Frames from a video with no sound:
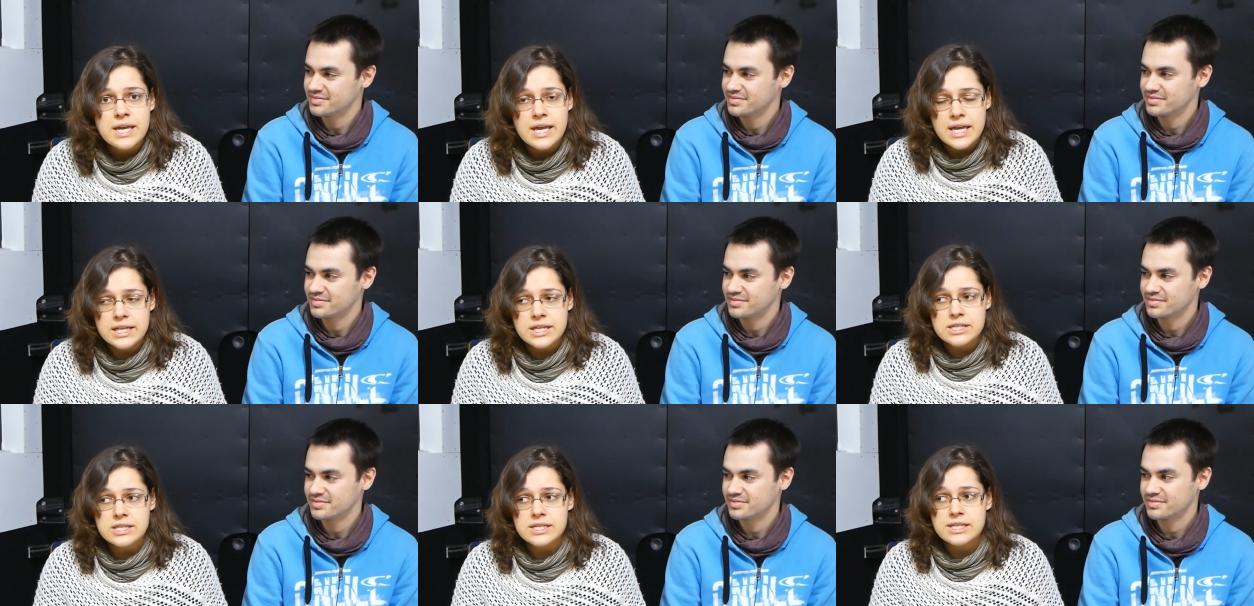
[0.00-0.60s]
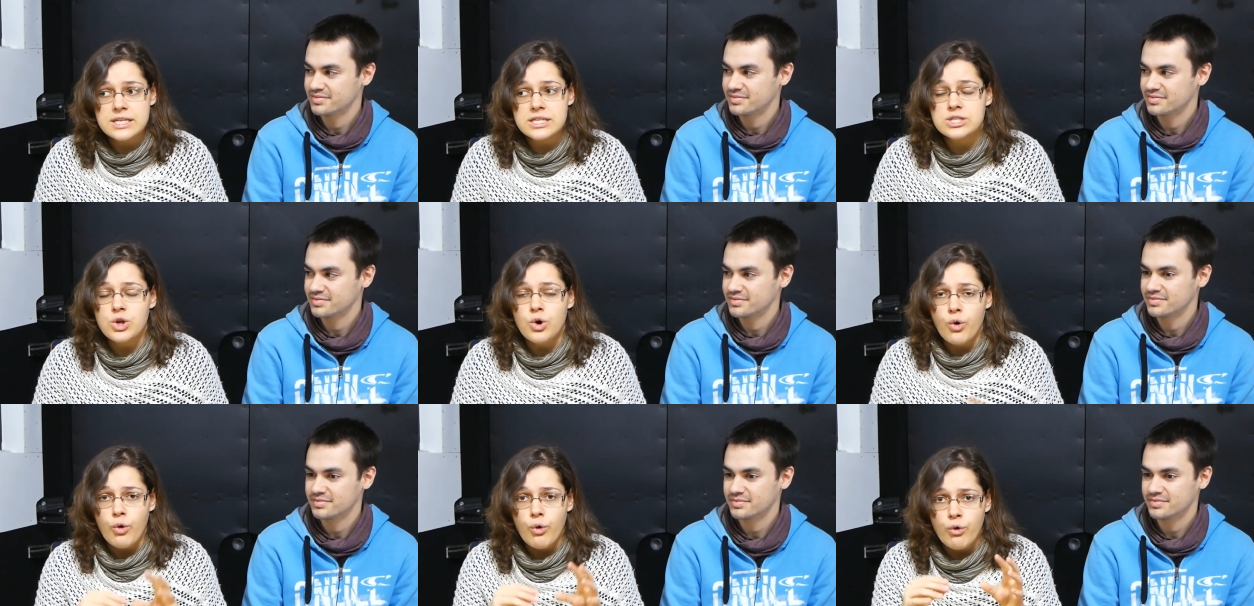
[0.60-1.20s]
Speaker 1: It is at least
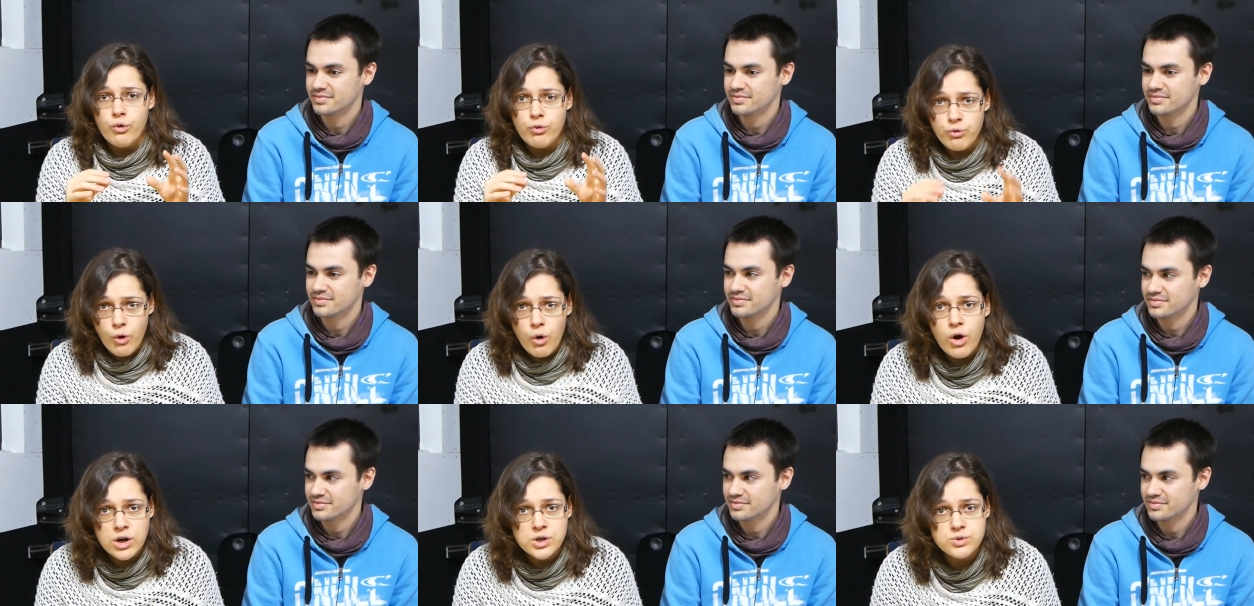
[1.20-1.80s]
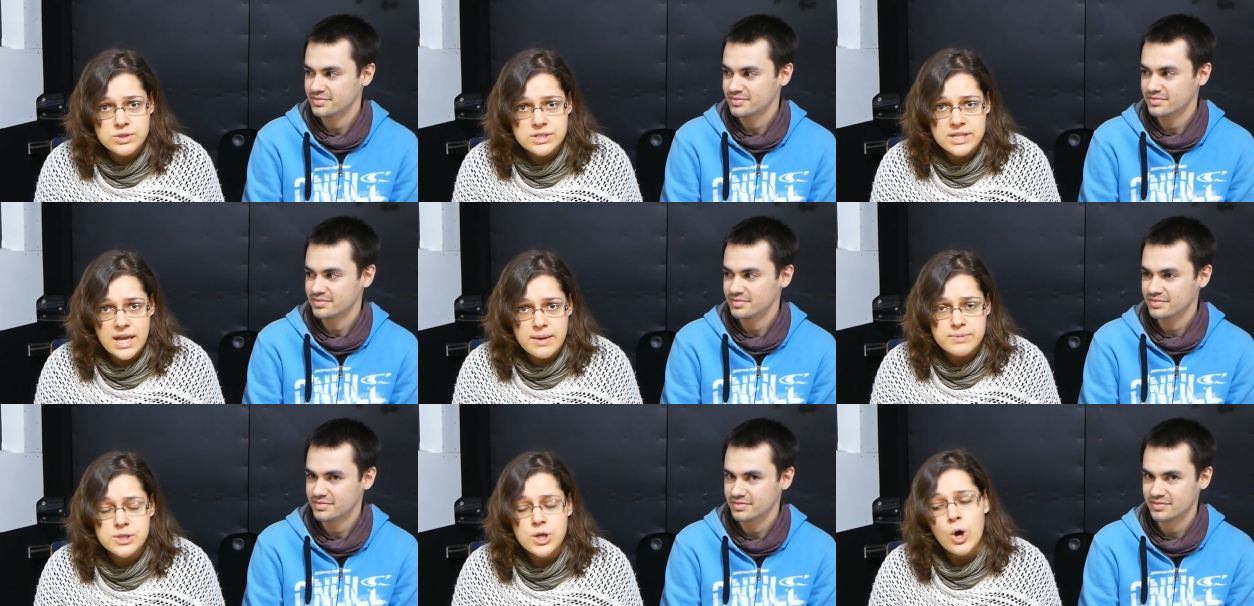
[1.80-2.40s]
four hundred
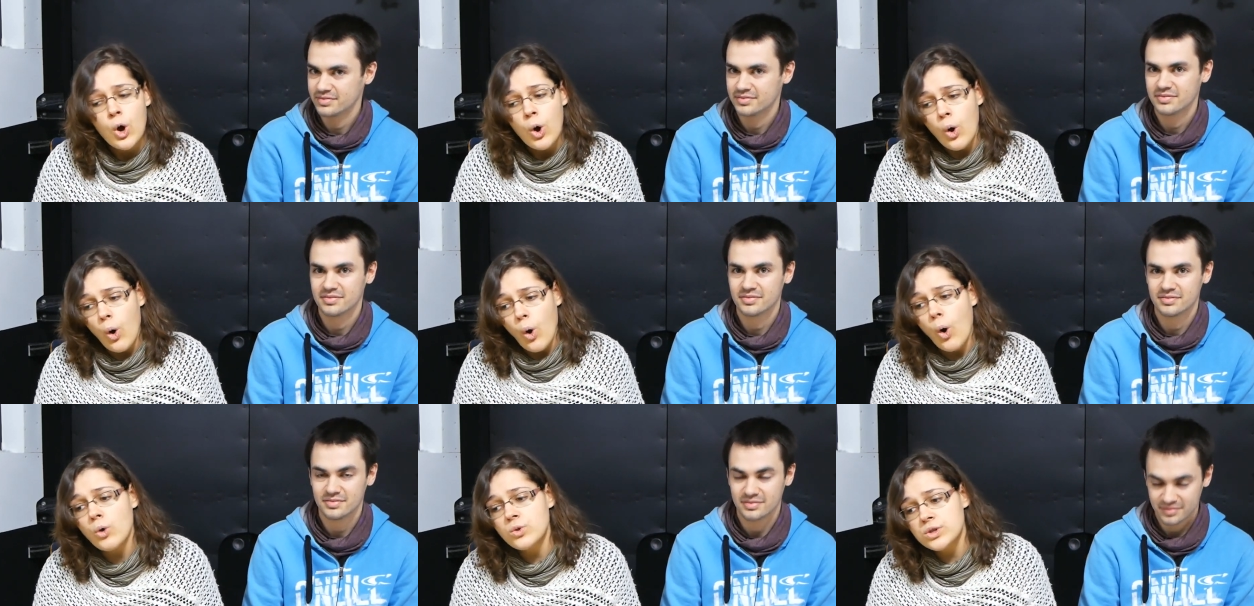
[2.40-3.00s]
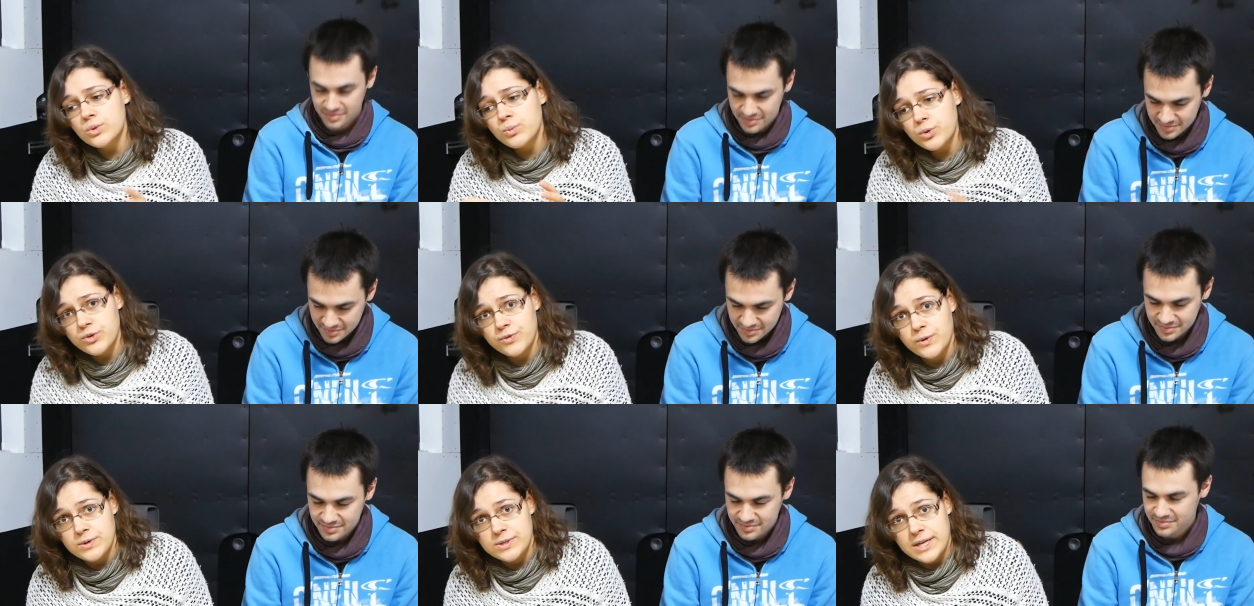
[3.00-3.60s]
steps on the wood
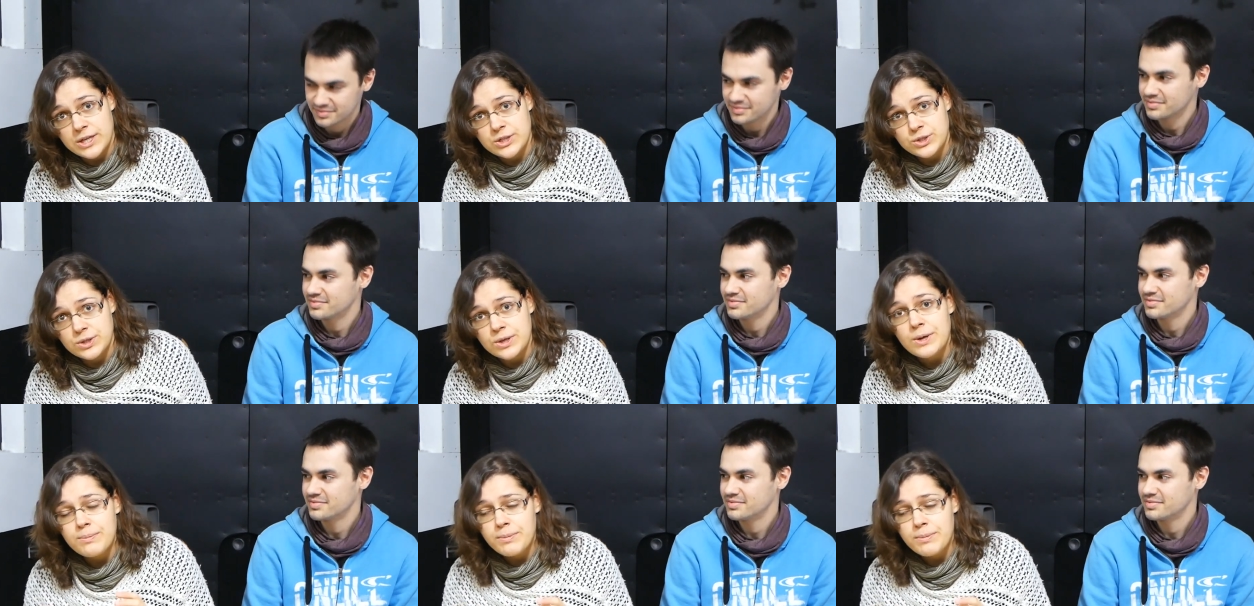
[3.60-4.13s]
fill section,